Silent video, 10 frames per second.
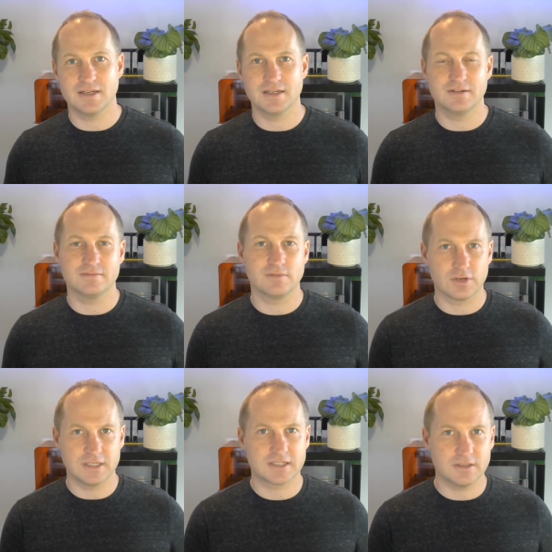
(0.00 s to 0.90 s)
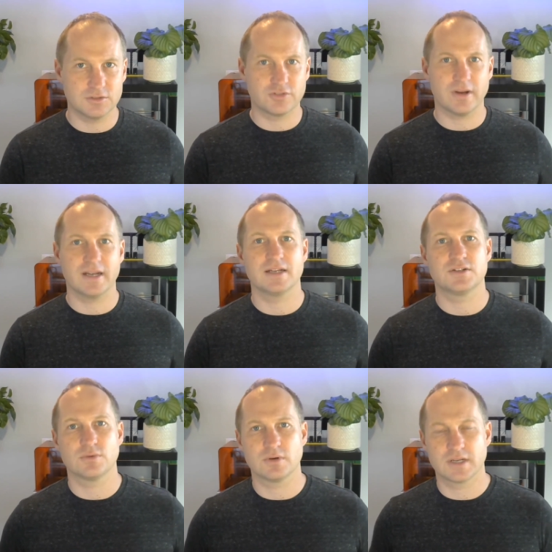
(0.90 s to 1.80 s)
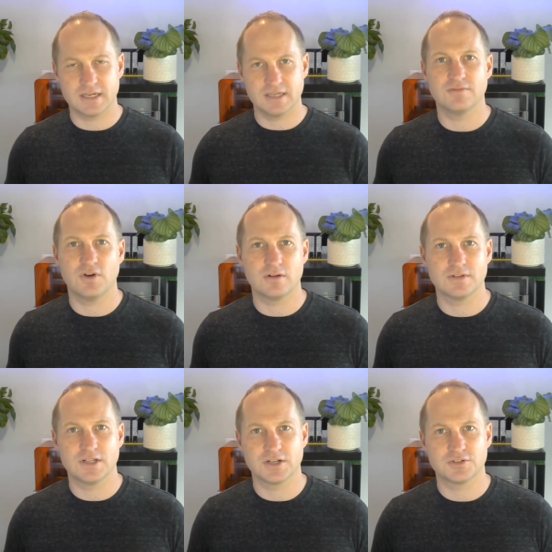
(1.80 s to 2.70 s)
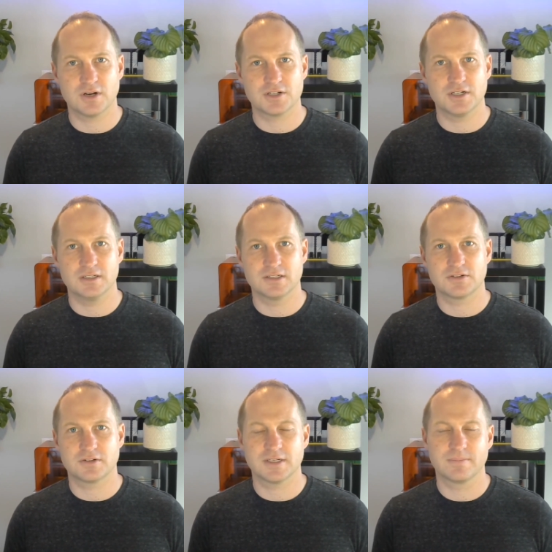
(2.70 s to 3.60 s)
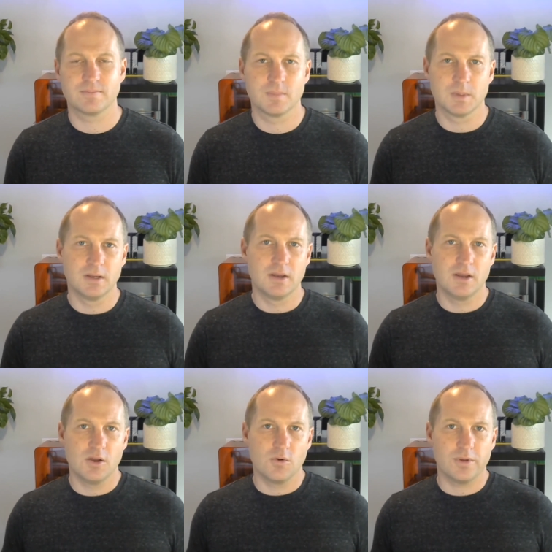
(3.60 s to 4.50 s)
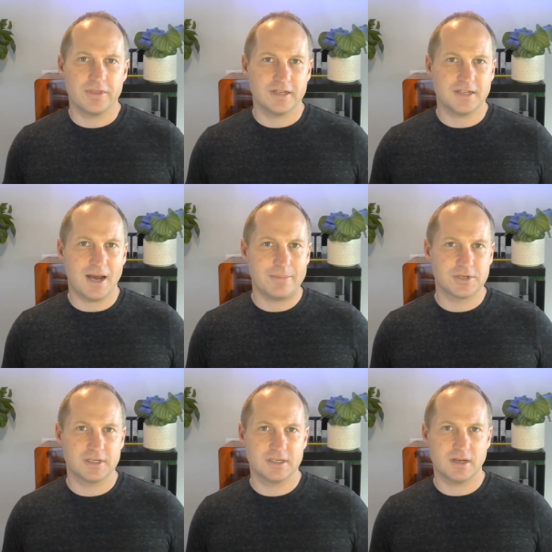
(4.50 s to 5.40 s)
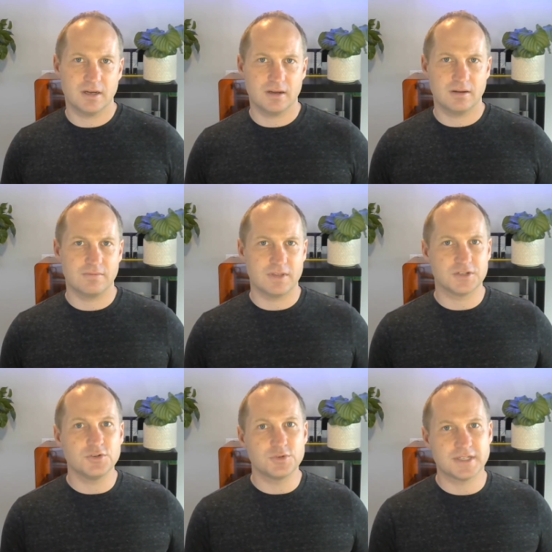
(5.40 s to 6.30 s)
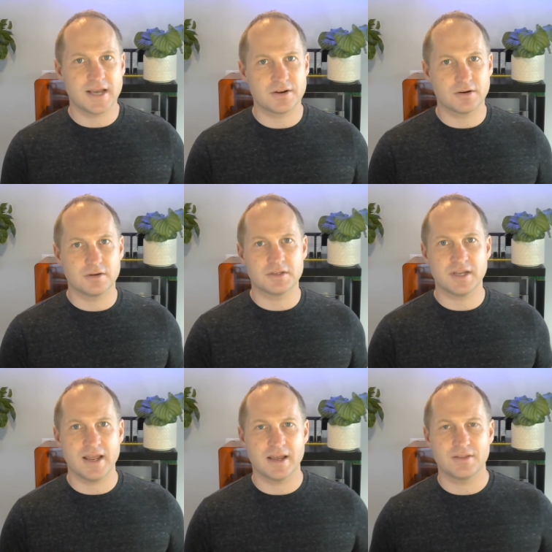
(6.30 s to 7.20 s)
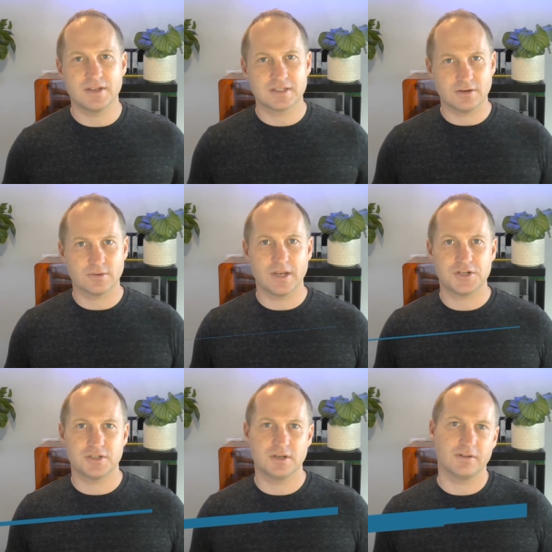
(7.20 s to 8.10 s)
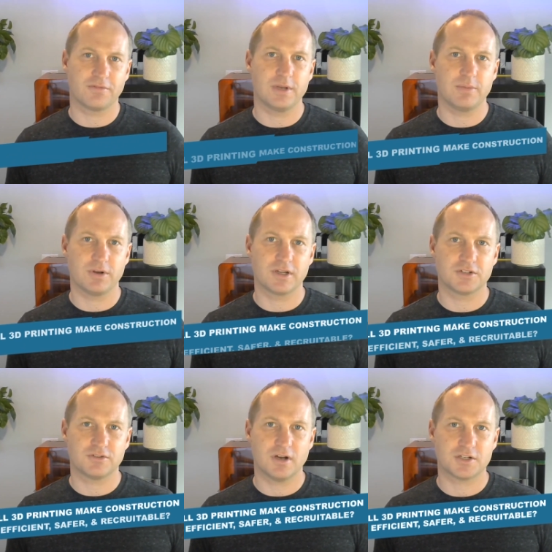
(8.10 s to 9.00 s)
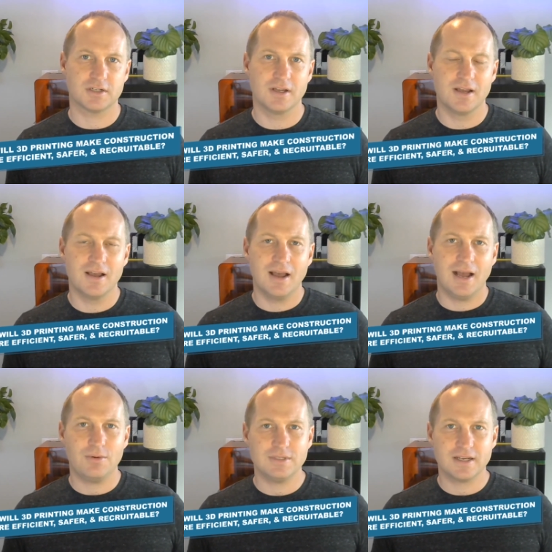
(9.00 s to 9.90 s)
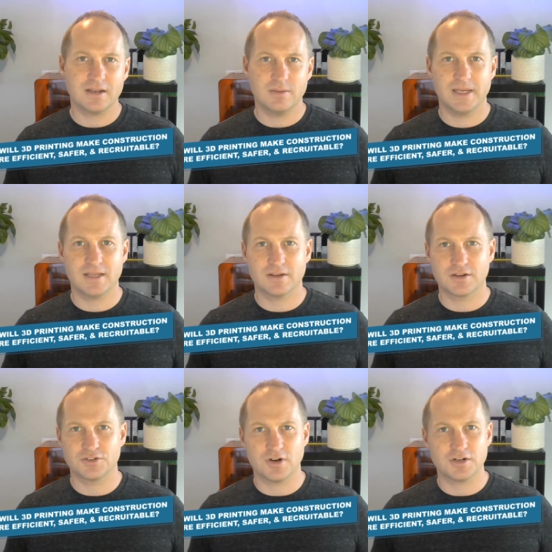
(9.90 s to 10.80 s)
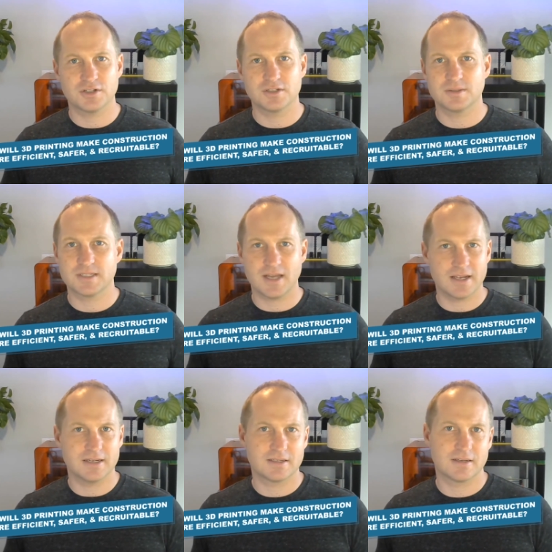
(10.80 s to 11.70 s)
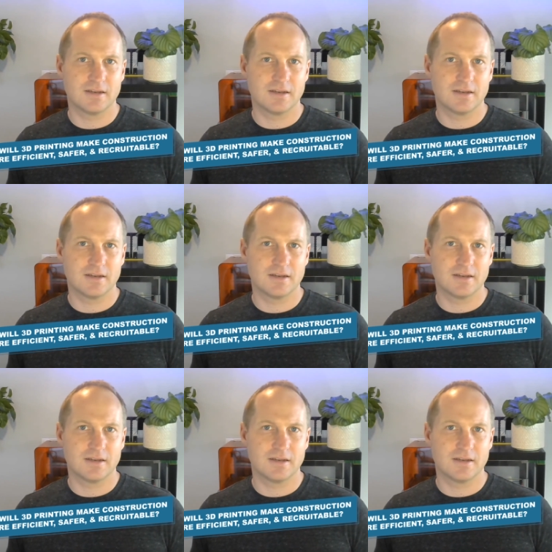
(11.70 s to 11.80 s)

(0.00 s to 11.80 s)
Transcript: in learning skilled trades or getting involved in the construction industry. With the adoption of these new standards and the acceleration of 3D printed construction, how is that going to make the construction site